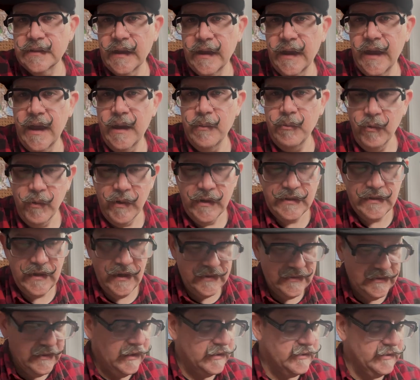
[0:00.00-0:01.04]
I am.
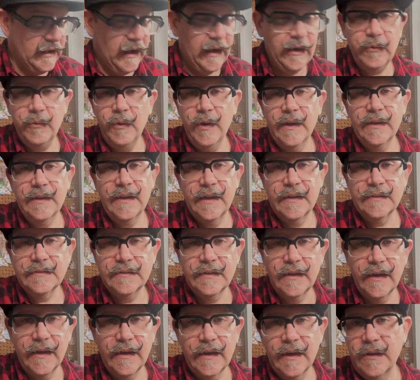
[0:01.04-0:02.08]
I saw Jack White last
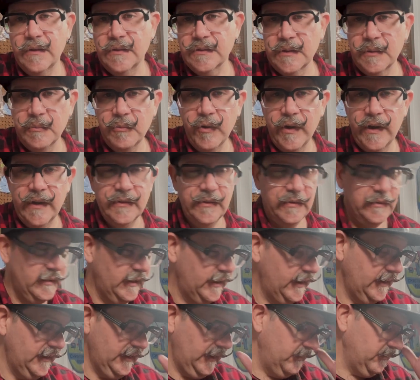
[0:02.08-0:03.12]
night and I was up way too
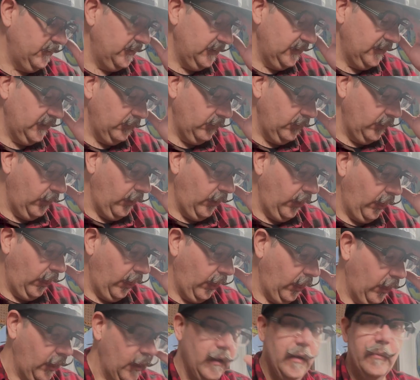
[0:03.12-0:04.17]
late. And I'm just like,
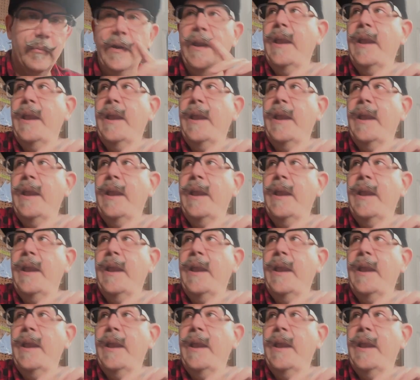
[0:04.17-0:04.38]
whoa. But